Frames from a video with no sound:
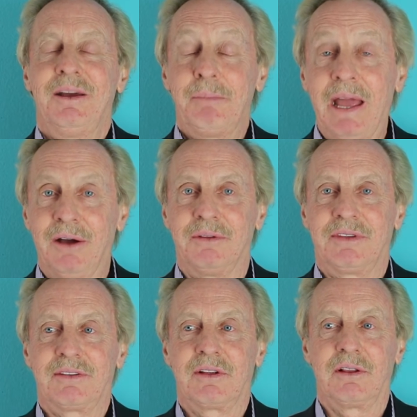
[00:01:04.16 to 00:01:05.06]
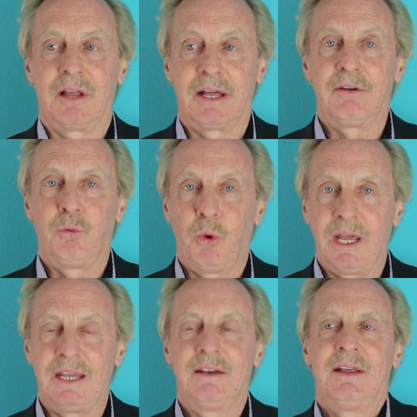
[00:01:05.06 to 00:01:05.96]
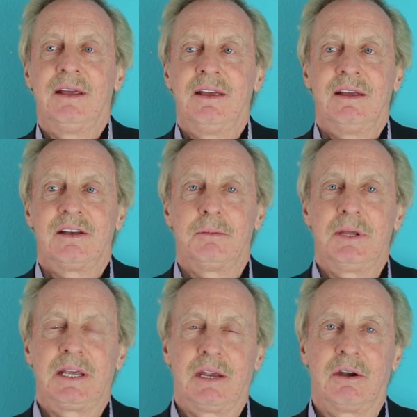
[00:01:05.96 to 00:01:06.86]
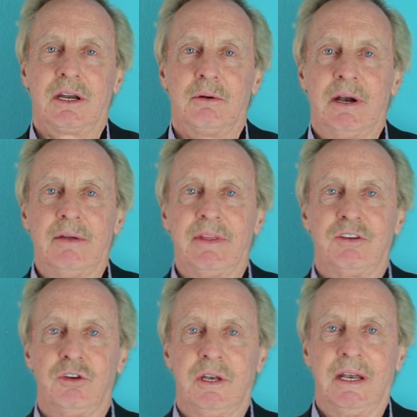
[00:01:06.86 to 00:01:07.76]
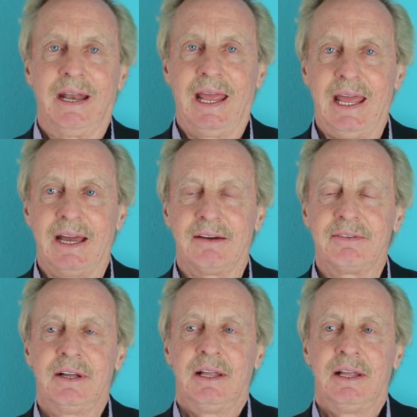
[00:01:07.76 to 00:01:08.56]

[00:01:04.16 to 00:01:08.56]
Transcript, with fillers: pounds. That's a lot of weight to be carrying around that you didn't have.